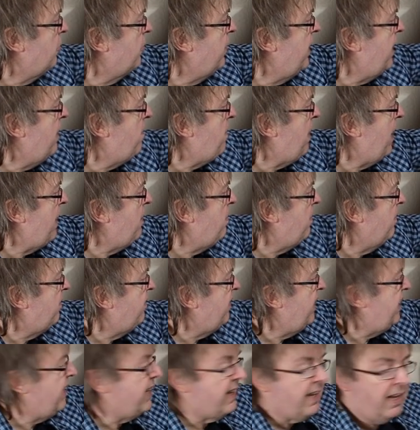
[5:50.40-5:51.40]
rear paper
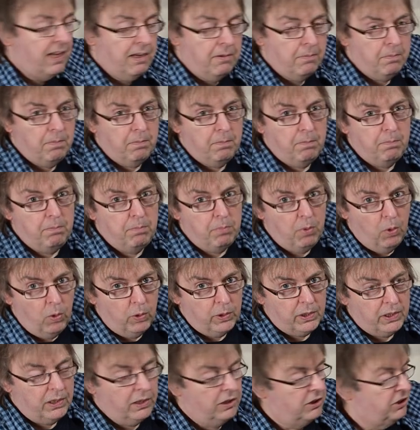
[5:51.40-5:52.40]
feeder,
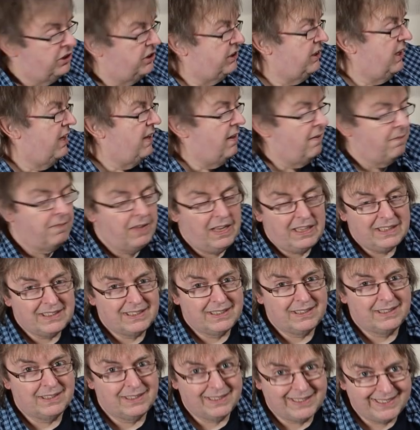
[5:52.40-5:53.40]
borderless. And
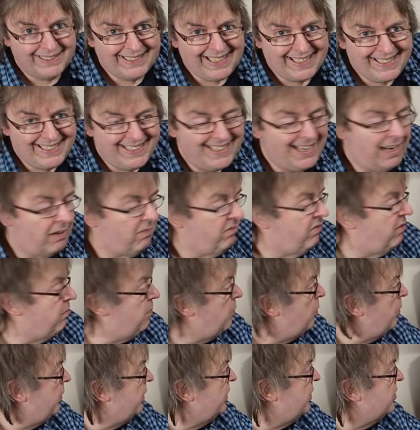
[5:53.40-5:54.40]
that's set it up for
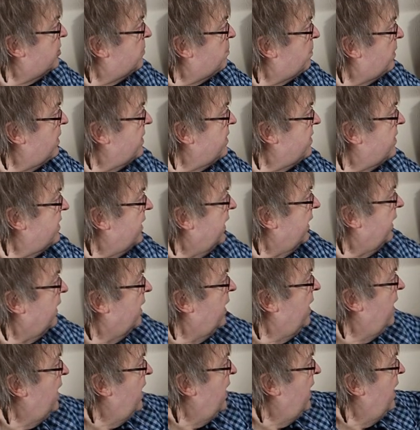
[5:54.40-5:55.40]
borderless printing.
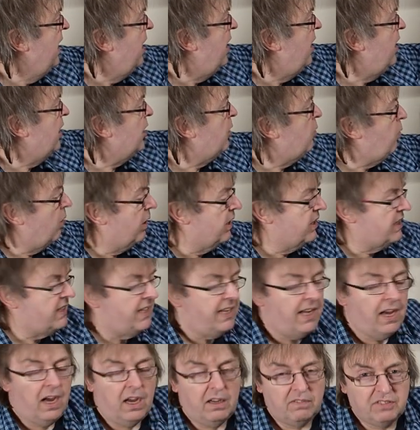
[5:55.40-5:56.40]

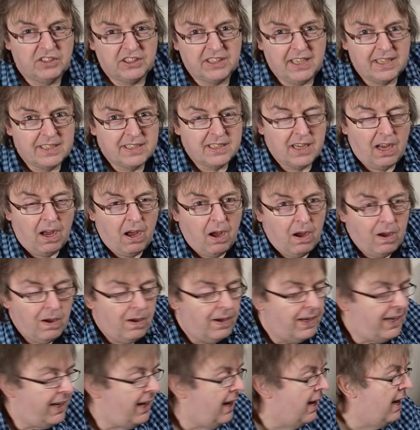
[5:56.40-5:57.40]
Quality I've set to
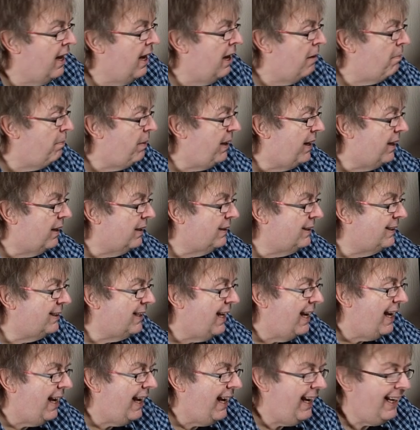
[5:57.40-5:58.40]
high
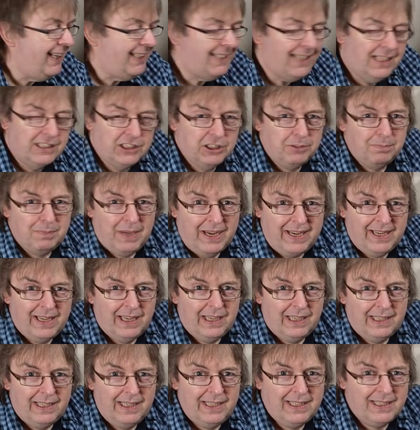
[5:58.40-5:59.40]
because it does
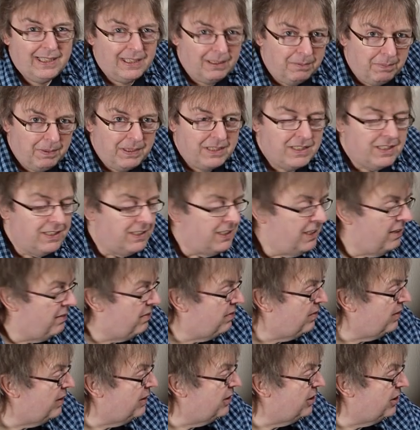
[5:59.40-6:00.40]
make a little bit of
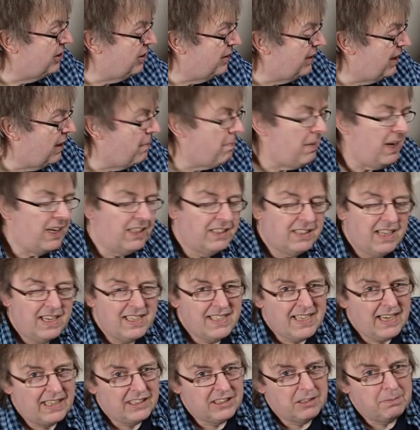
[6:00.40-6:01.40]
difference on it.
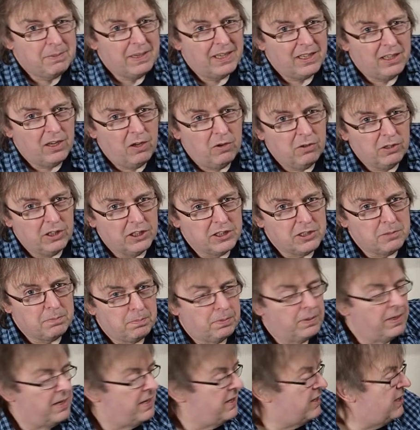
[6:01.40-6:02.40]
It takes a bit longer
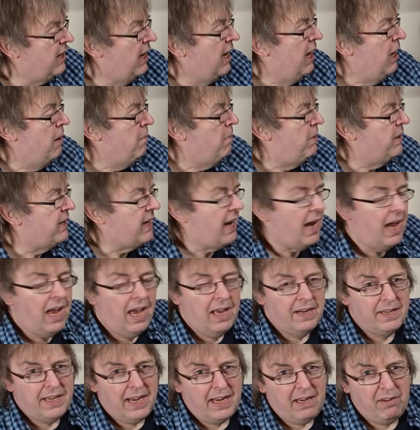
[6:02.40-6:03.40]
print, but
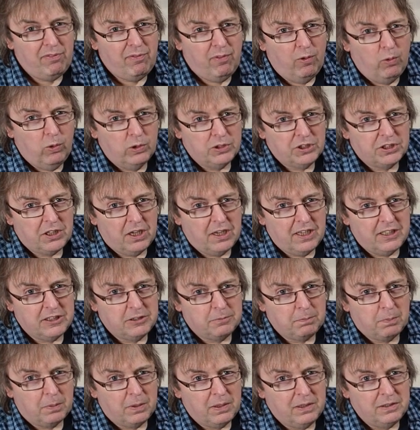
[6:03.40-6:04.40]
at A4
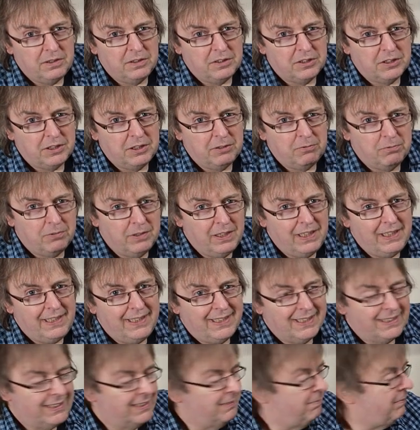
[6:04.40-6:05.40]
size prints it
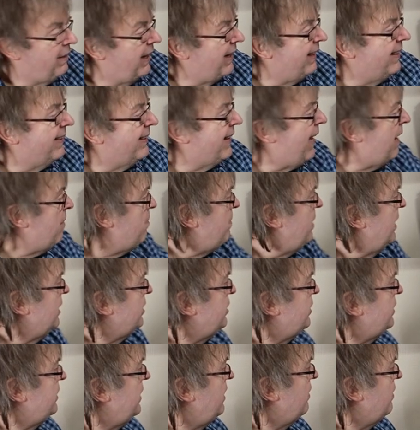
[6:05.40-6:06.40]
really doesn't make that much